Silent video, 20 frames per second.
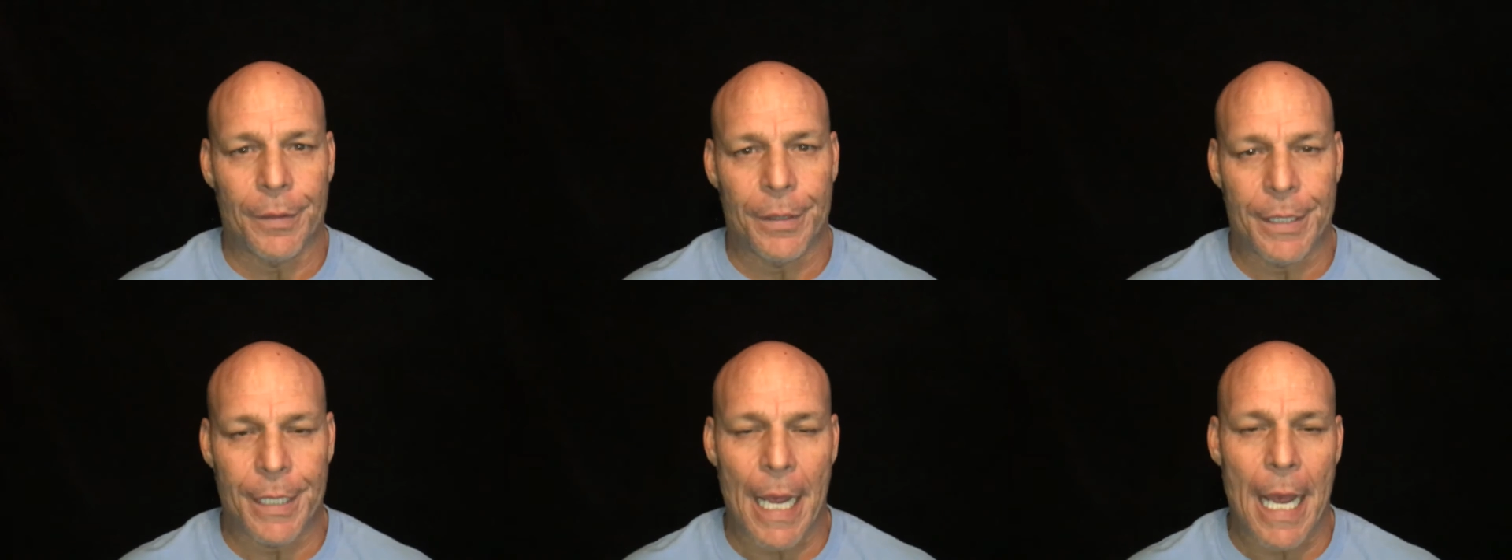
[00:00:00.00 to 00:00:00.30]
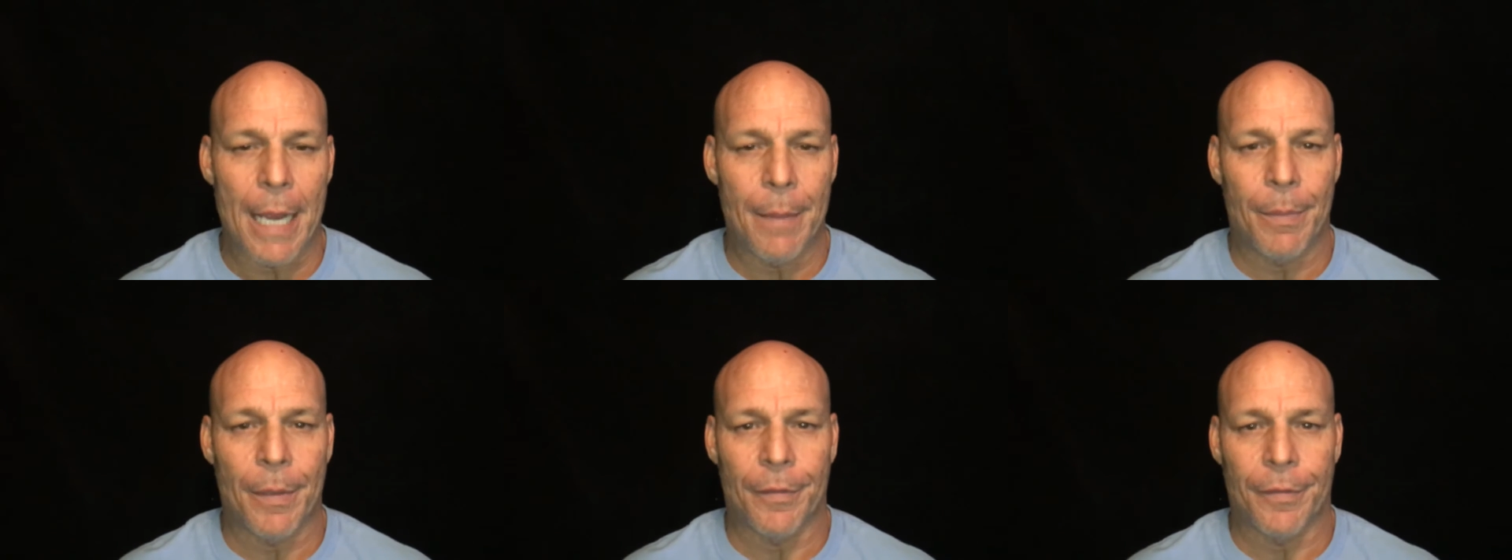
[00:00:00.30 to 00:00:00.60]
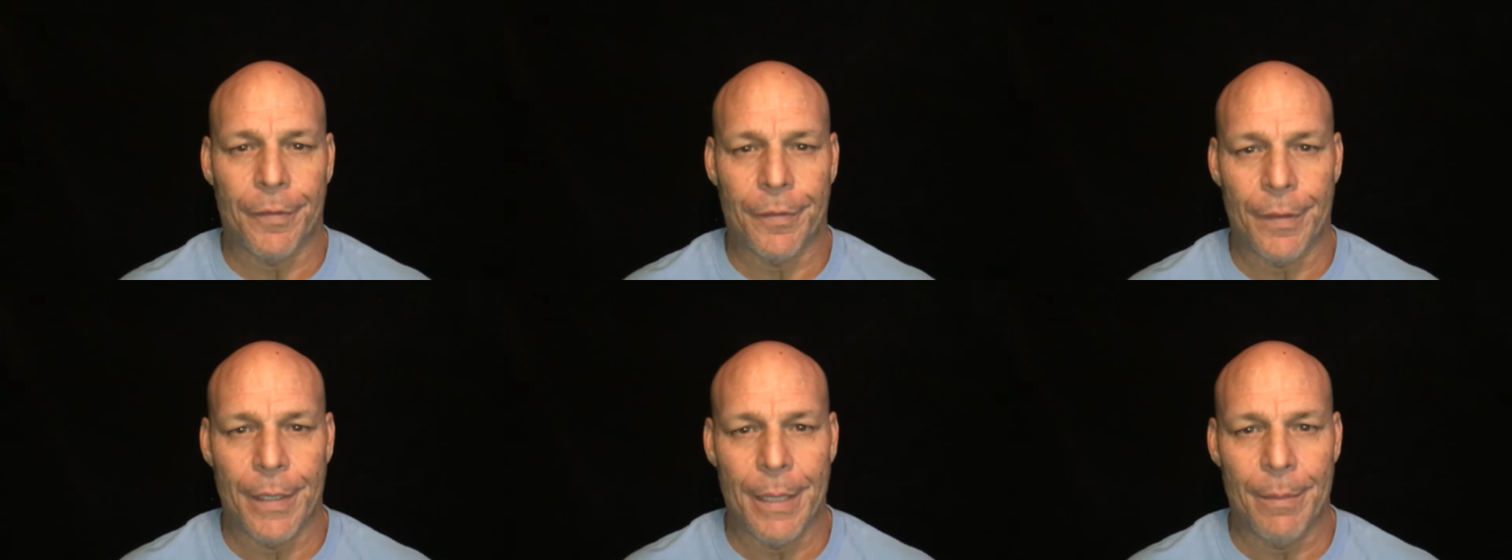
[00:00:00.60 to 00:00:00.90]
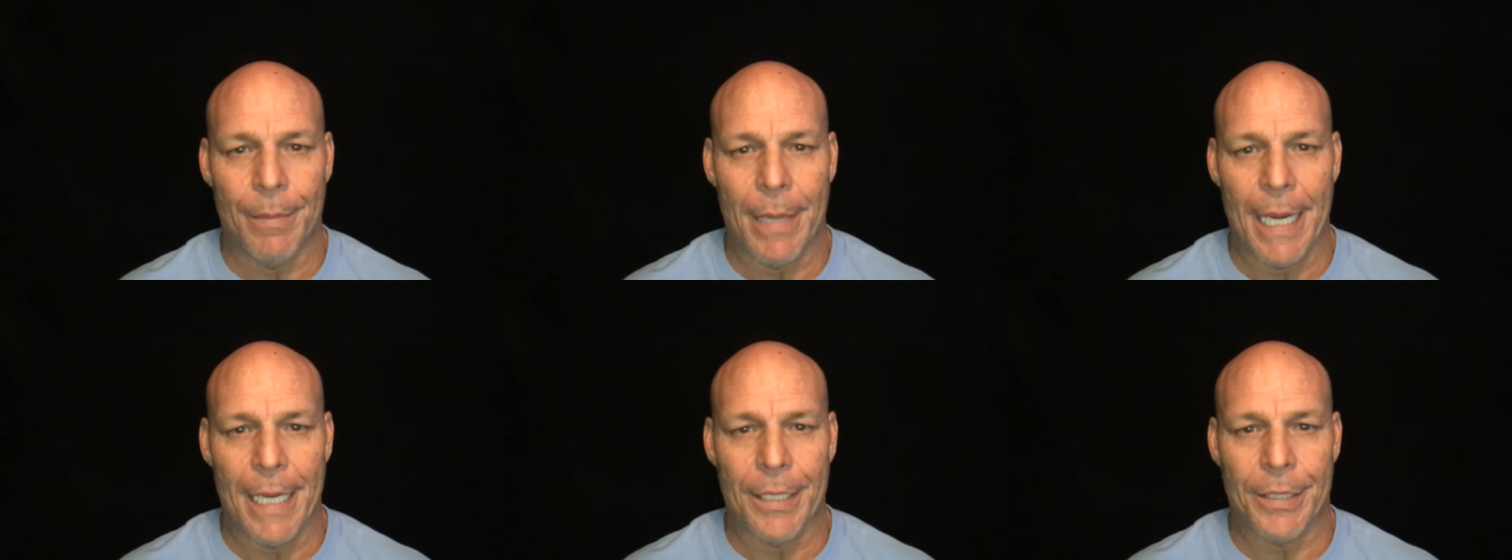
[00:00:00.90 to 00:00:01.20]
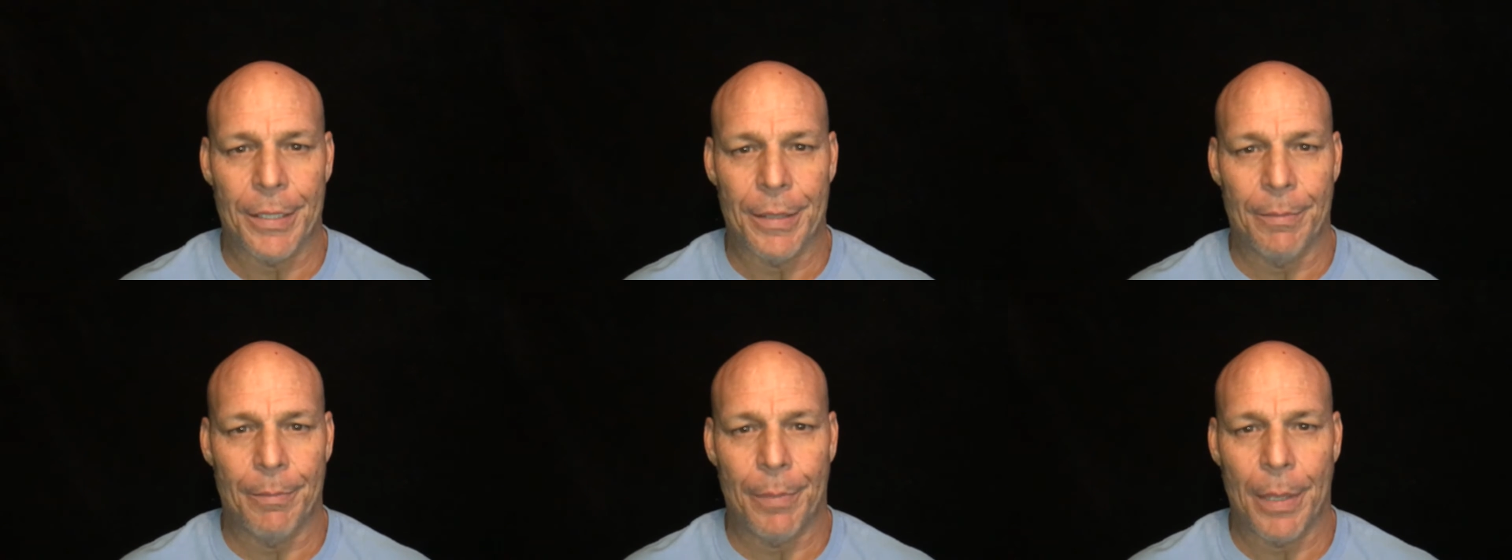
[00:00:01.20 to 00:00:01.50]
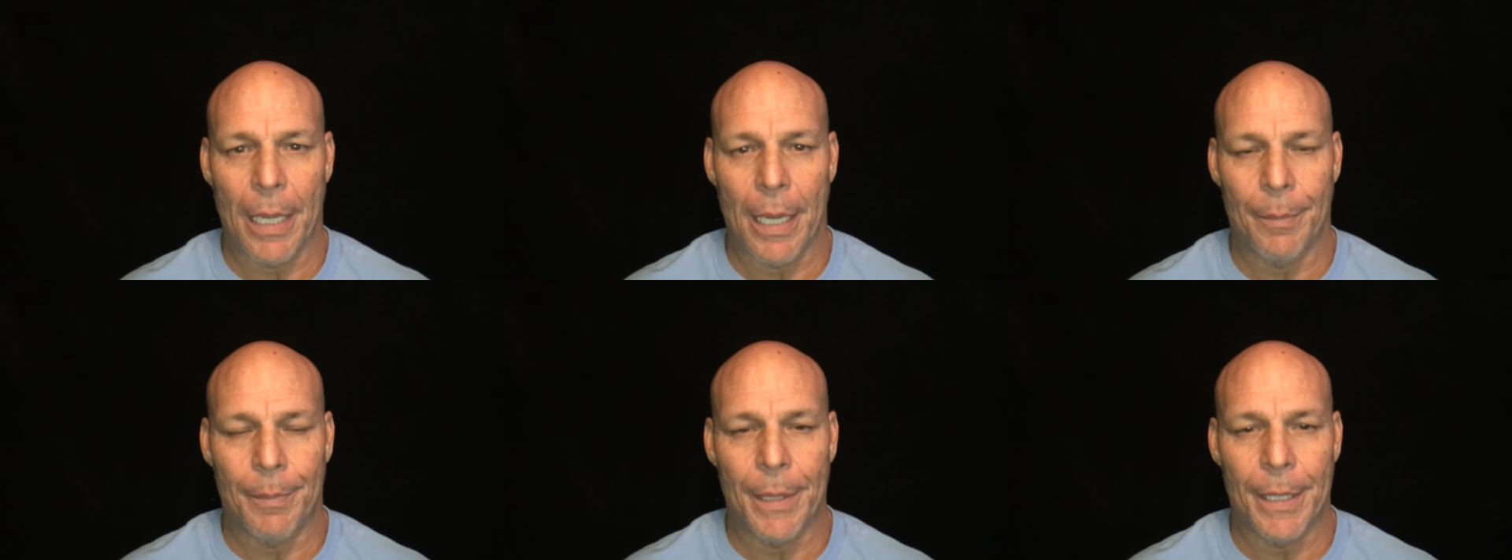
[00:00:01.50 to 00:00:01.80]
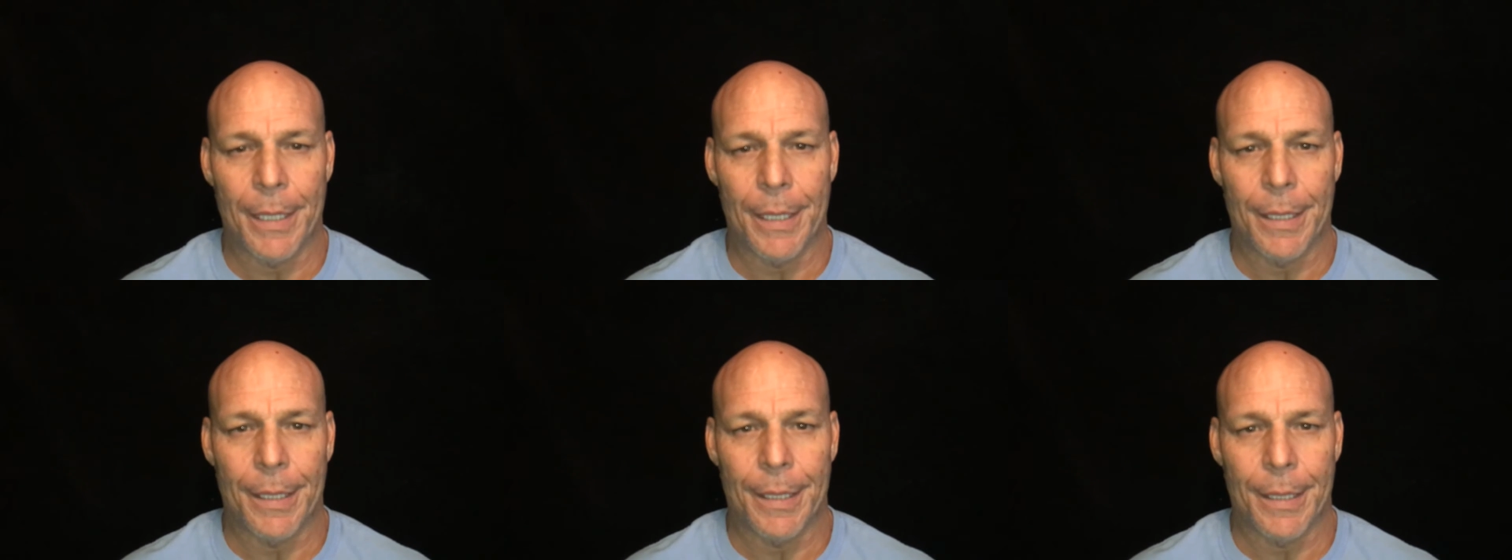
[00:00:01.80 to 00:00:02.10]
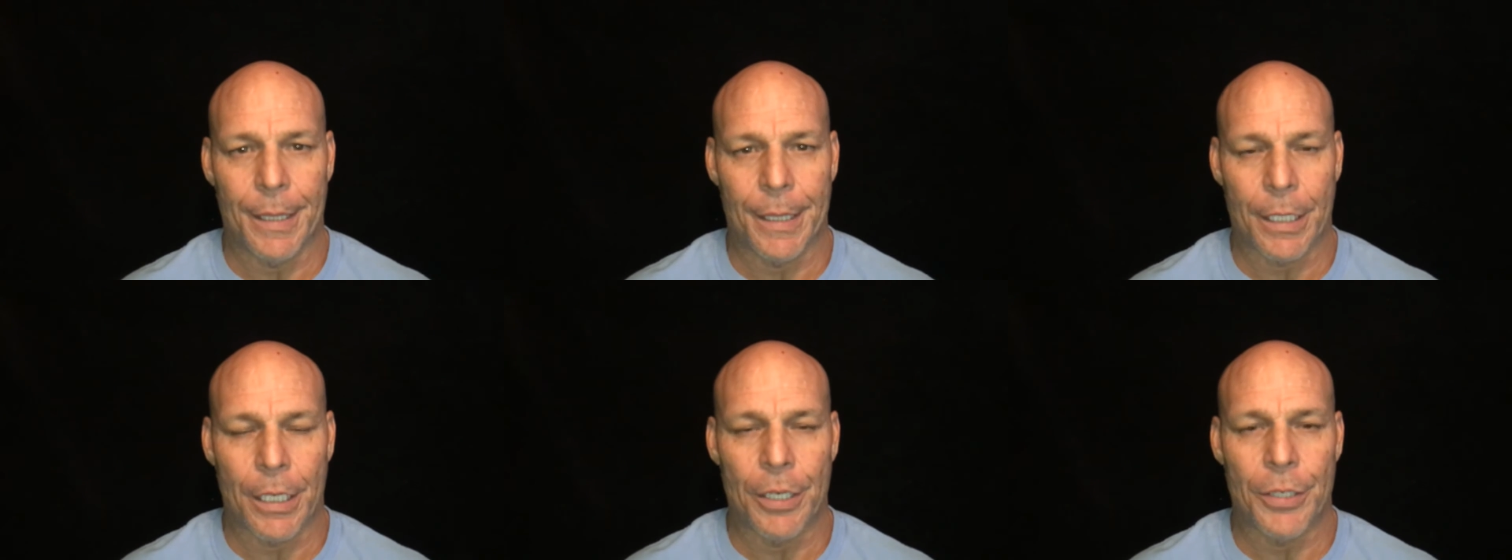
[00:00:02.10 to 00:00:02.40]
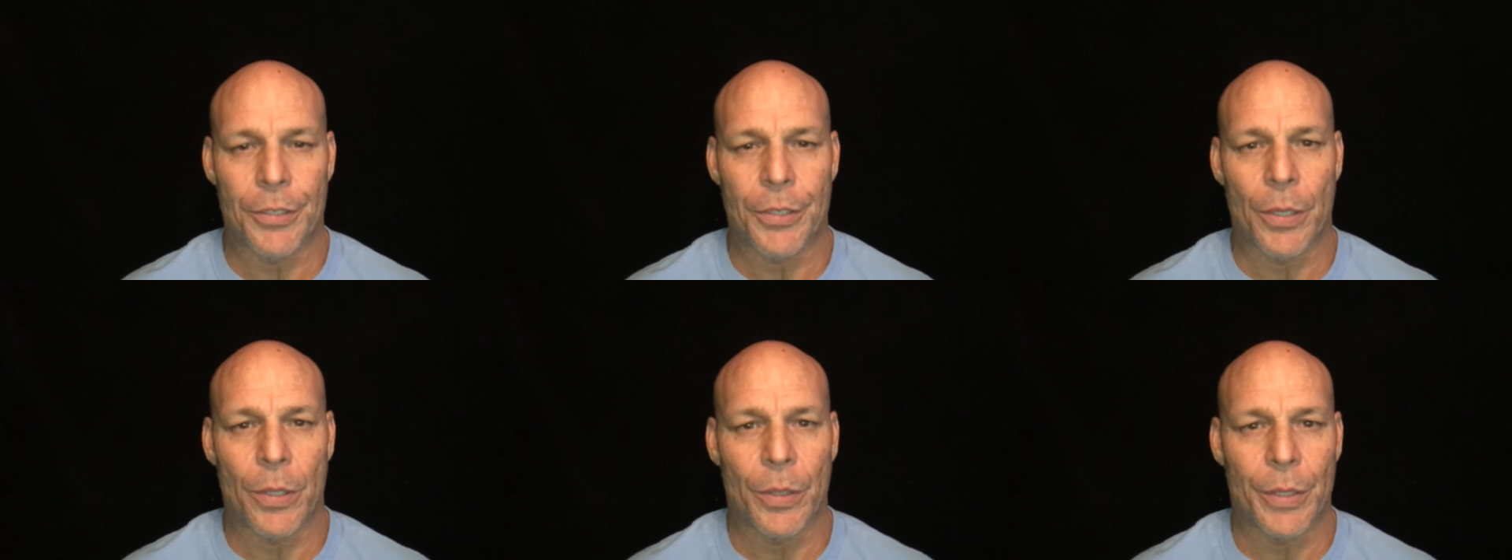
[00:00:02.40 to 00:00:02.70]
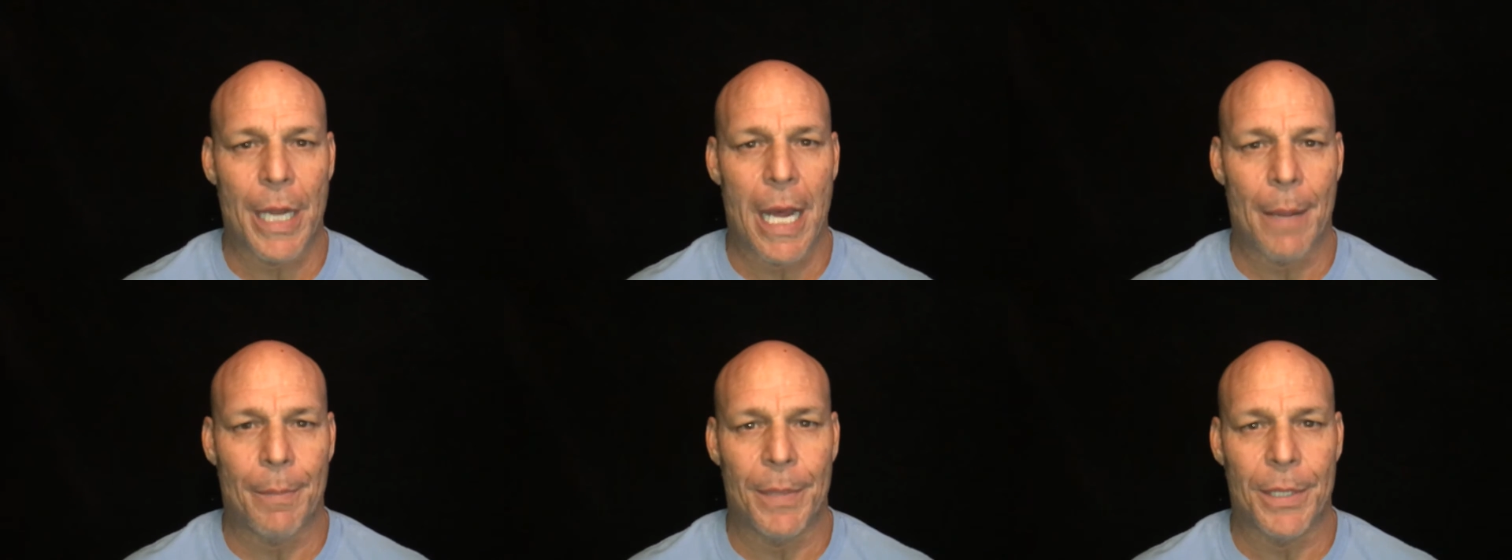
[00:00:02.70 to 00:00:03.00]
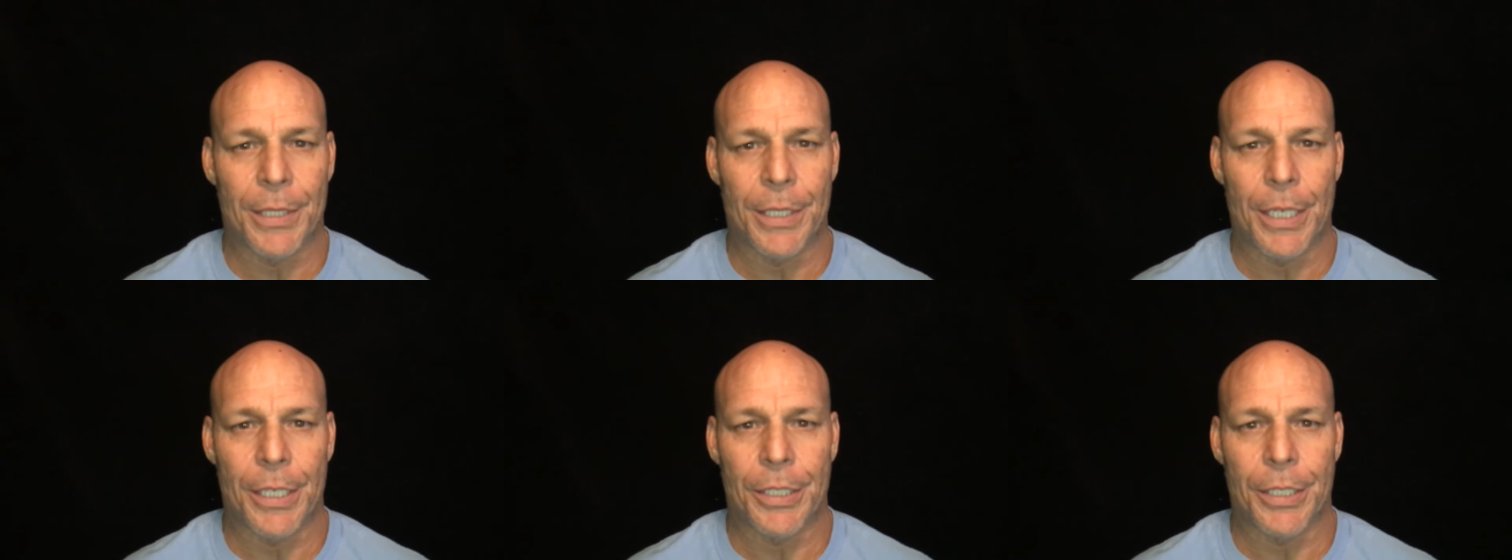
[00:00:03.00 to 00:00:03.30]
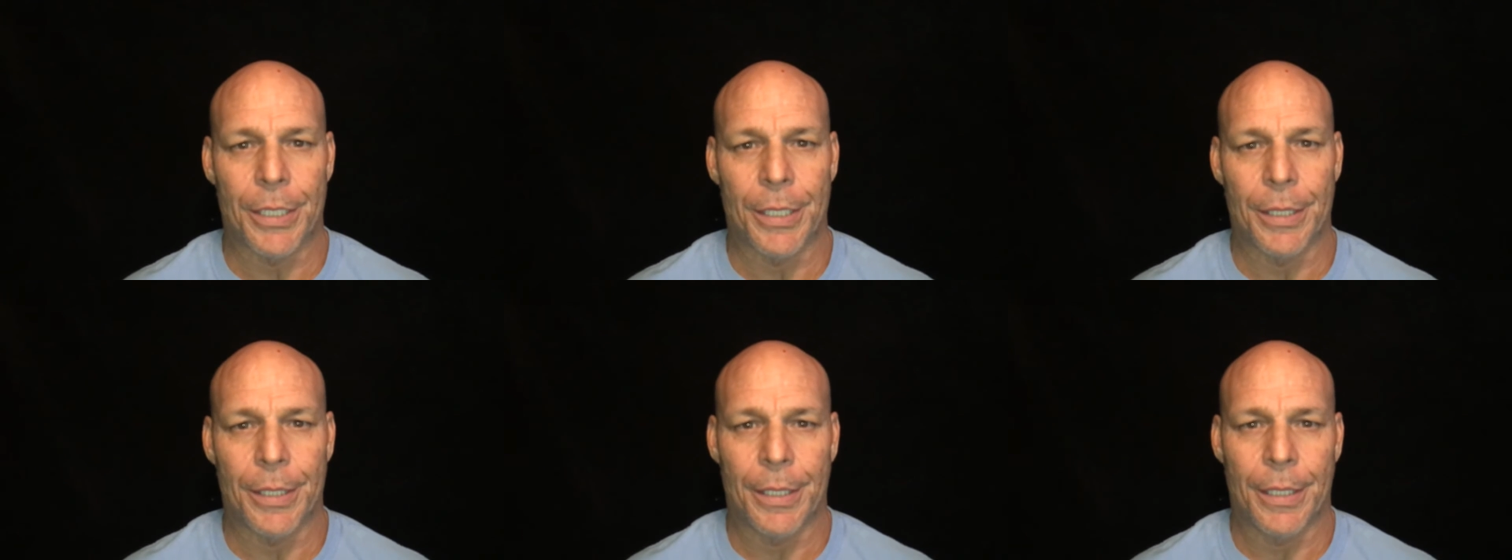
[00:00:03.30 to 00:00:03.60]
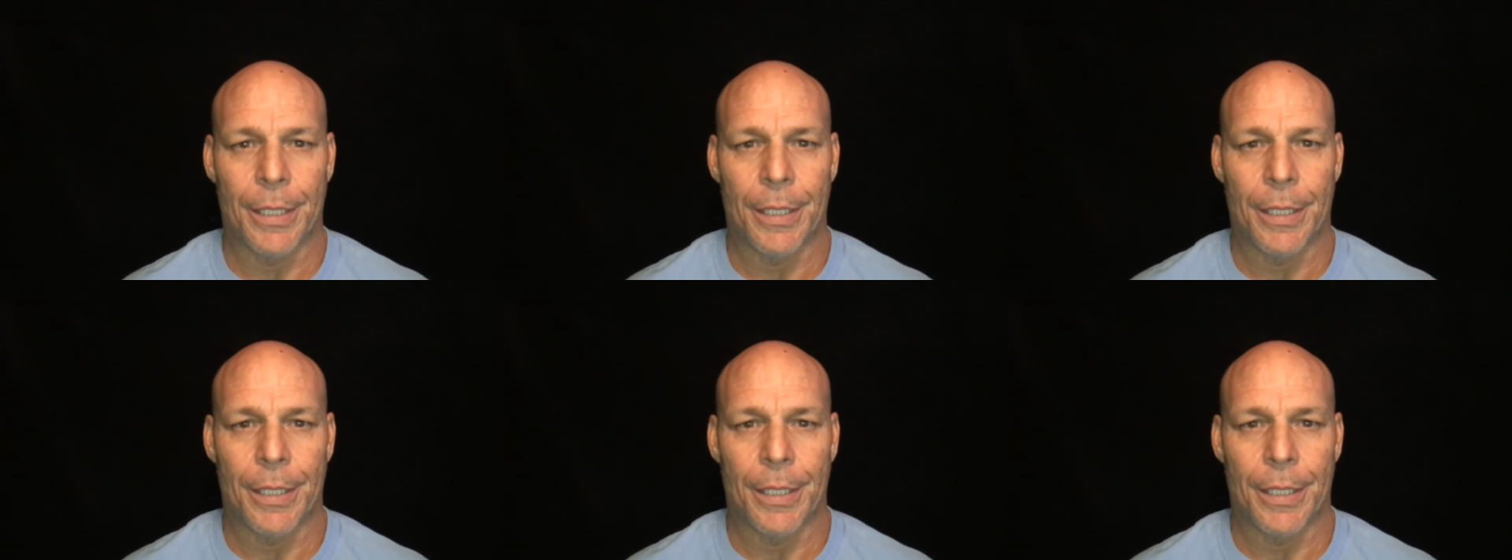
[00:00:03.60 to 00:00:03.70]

type of Freemason puppet, the controlled opposition.